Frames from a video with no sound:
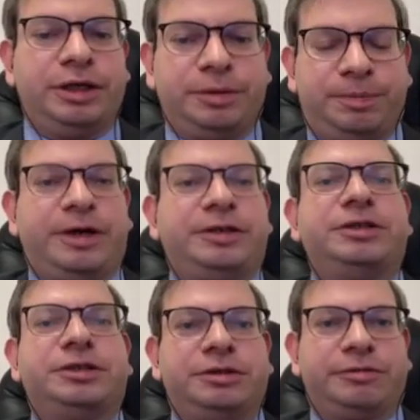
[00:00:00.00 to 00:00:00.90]

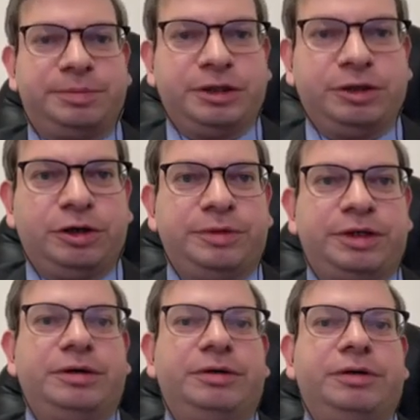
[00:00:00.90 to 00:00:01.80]
partners in
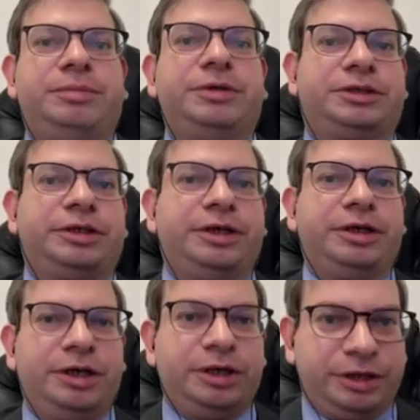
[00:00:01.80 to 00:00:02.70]
Cryptonomica, Mr.
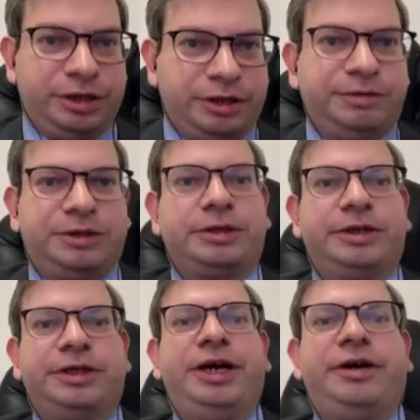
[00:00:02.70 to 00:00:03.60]
Victor
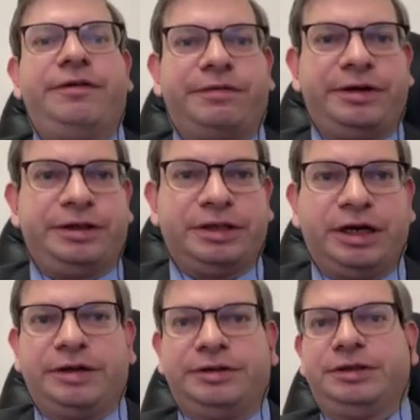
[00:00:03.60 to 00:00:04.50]
Ageev and
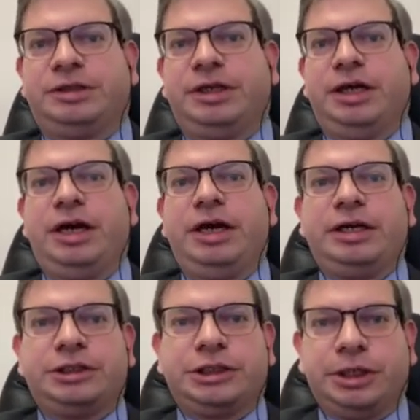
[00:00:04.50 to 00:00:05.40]
others.
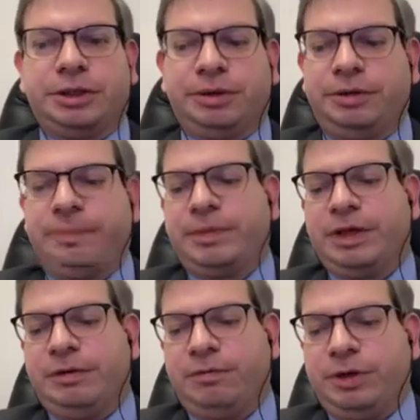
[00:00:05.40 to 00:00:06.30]
So
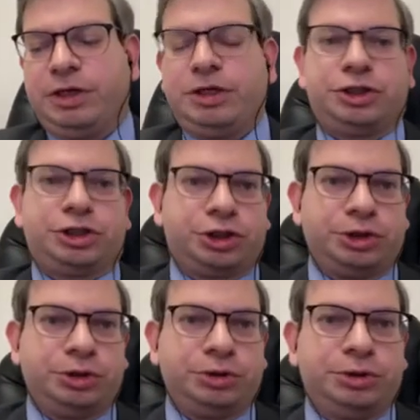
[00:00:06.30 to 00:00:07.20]
we
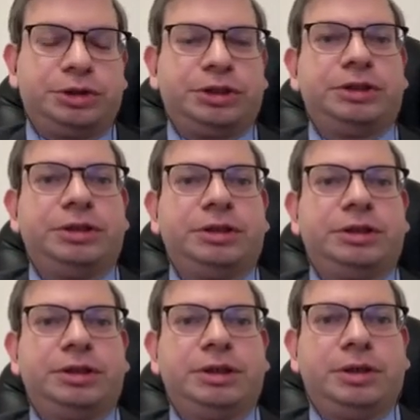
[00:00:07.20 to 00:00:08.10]
should
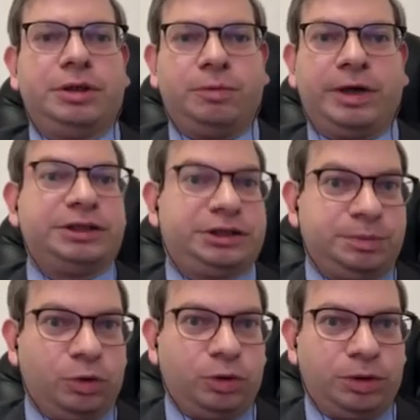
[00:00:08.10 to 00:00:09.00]
once
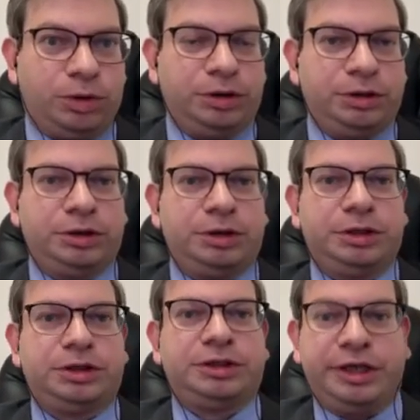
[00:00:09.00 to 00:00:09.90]
more
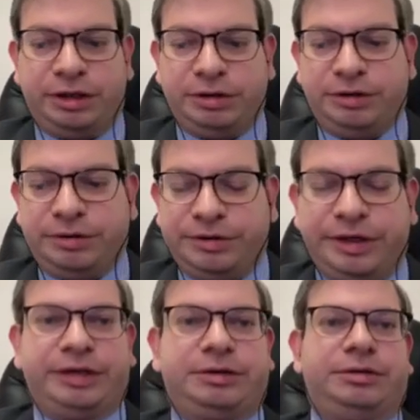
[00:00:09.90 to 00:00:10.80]
tell that